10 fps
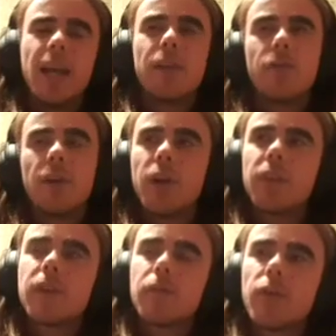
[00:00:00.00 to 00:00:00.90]
I don't
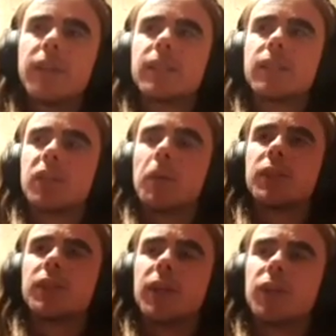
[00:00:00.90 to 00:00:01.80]
think freezing so
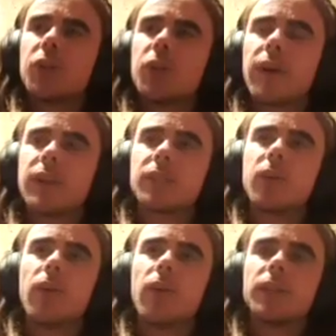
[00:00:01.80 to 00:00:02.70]
much an issue. Like it's
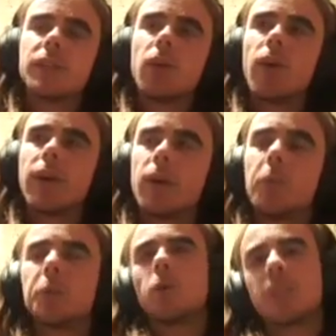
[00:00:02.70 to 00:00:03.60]
not like
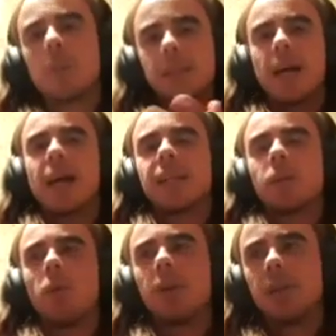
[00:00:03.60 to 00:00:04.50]
when we talk subantarctic,
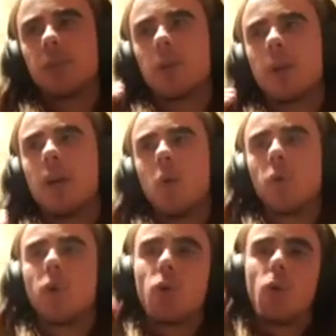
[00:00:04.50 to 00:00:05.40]

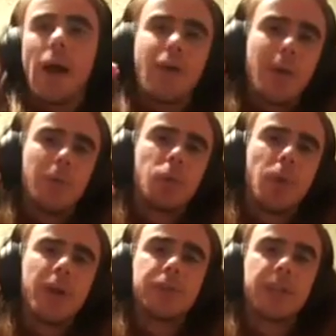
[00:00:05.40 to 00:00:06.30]
we're not quite halfway
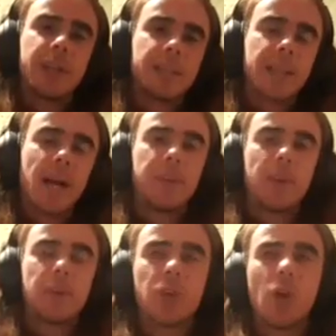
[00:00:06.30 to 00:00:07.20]
between New Zealand and
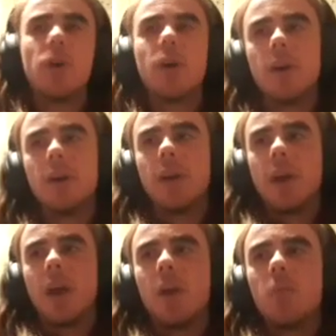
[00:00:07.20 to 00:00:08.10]
Antarctica. So
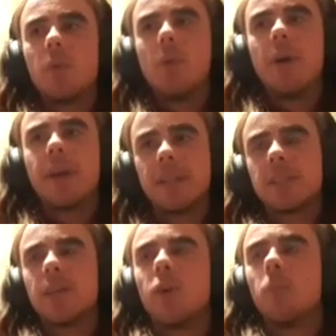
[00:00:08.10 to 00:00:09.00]
you know, you might get
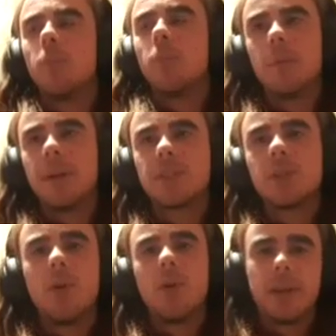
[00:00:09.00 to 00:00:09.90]
the odd bit, but it's
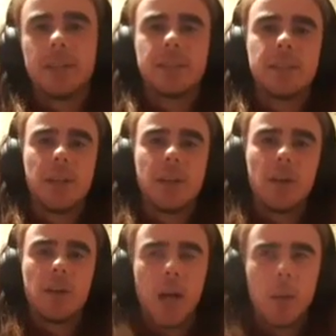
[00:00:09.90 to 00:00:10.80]
not like it's, you
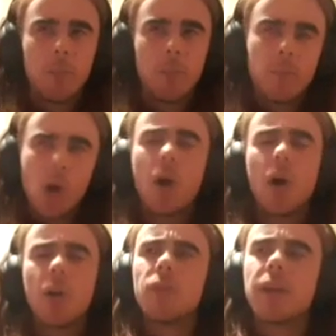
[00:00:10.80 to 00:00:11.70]
know, I
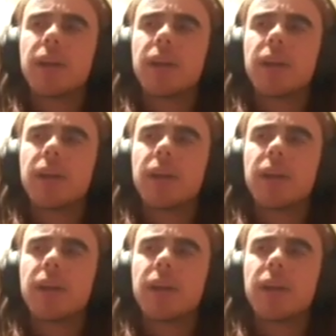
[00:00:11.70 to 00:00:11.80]
don't think it's